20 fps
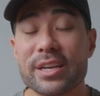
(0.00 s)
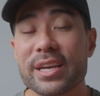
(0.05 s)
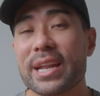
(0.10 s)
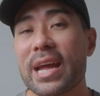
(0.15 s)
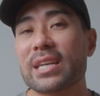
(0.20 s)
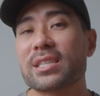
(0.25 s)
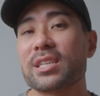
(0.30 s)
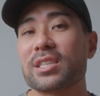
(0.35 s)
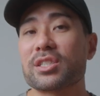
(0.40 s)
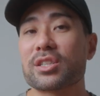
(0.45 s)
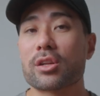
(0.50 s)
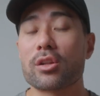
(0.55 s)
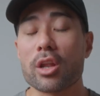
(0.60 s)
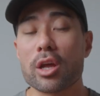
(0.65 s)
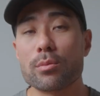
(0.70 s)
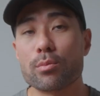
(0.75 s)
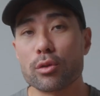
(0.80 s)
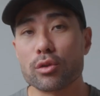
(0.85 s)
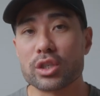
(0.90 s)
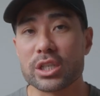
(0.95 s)
You can access
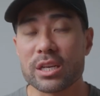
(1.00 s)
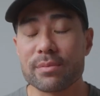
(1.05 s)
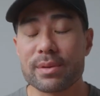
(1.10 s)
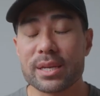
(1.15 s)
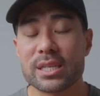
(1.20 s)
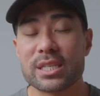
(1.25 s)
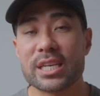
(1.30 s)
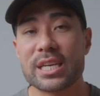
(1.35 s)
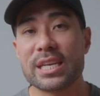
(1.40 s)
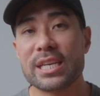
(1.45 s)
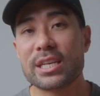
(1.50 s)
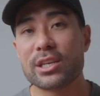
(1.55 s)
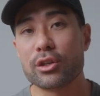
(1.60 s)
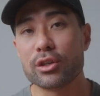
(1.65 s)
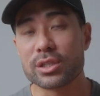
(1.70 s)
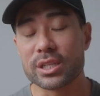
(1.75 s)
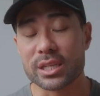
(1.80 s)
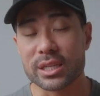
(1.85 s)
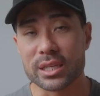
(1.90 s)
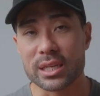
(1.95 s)
Global GPT
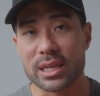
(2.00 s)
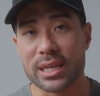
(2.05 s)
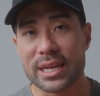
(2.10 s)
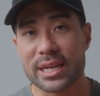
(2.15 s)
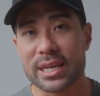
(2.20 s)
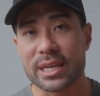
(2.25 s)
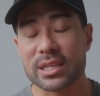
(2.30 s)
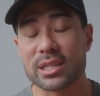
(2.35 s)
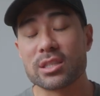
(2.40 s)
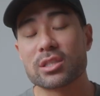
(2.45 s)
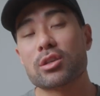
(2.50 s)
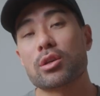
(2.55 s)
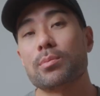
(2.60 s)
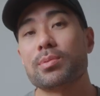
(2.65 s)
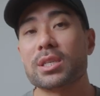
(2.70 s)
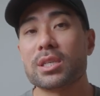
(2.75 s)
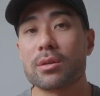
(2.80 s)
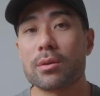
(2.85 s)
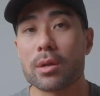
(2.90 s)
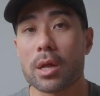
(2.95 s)
using the link in the
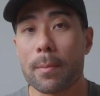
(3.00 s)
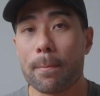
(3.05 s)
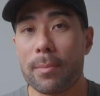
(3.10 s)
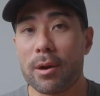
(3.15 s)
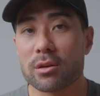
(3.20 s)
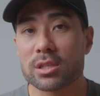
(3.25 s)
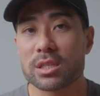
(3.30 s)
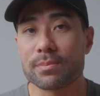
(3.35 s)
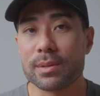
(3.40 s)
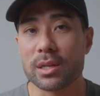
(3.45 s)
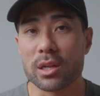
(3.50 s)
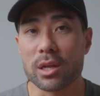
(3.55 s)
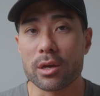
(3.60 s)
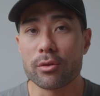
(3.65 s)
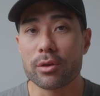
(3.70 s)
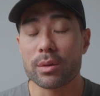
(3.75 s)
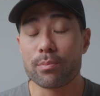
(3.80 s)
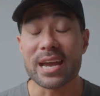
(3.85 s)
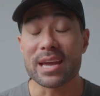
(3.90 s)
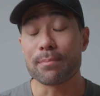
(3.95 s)
description box
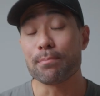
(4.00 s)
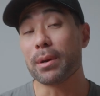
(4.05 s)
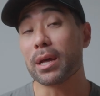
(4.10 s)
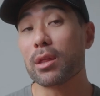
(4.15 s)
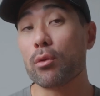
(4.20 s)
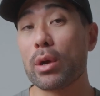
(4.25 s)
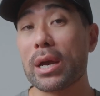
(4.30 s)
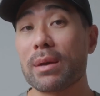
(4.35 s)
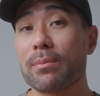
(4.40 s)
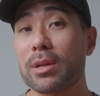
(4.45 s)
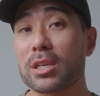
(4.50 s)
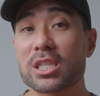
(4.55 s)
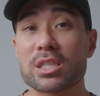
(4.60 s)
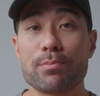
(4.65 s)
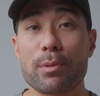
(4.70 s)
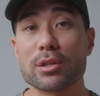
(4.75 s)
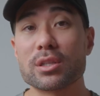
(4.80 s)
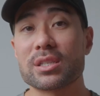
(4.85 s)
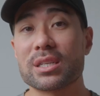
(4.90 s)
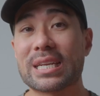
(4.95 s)
below. And by the way, I'm not
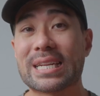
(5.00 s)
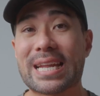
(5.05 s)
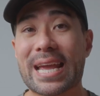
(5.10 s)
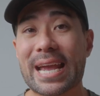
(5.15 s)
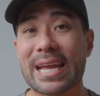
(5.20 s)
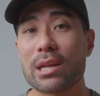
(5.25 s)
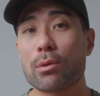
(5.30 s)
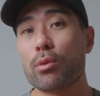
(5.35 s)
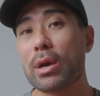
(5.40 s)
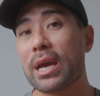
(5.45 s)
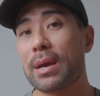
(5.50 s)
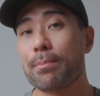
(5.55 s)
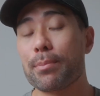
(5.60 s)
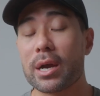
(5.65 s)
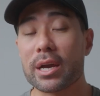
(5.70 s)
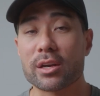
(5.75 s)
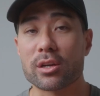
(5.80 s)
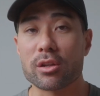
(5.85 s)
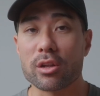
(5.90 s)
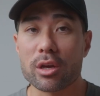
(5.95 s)
sponsored in anywhere
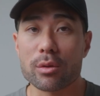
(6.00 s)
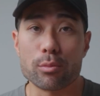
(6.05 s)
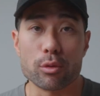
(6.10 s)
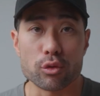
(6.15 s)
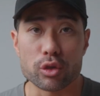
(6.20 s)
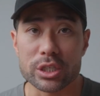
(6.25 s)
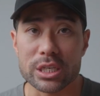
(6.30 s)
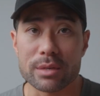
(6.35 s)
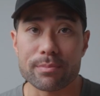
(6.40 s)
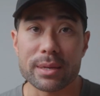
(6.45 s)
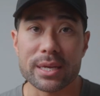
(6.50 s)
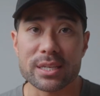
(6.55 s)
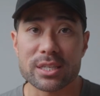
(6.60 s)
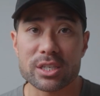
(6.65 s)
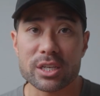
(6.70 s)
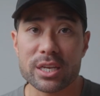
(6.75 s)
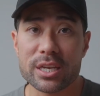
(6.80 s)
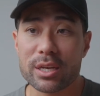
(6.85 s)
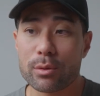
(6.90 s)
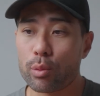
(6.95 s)
by Global
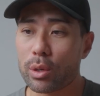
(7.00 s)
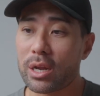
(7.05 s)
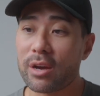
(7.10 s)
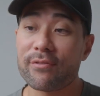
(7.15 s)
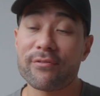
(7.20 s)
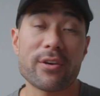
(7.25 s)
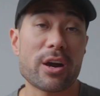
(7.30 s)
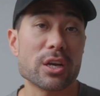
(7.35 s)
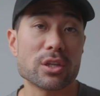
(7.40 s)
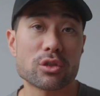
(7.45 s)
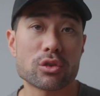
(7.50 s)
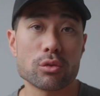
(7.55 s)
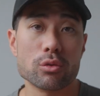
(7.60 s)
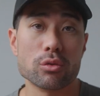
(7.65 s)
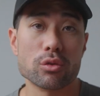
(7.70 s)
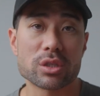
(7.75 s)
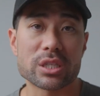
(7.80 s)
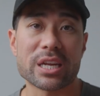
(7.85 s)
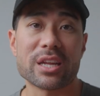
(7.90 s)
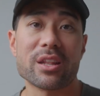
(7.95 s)
GPT. When I find
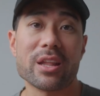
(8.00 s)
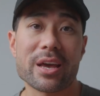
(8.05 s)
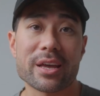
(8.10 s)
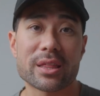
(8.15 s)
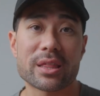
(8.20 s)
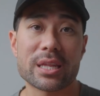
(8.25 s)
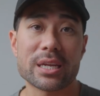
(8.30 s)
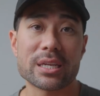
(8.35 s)
tools like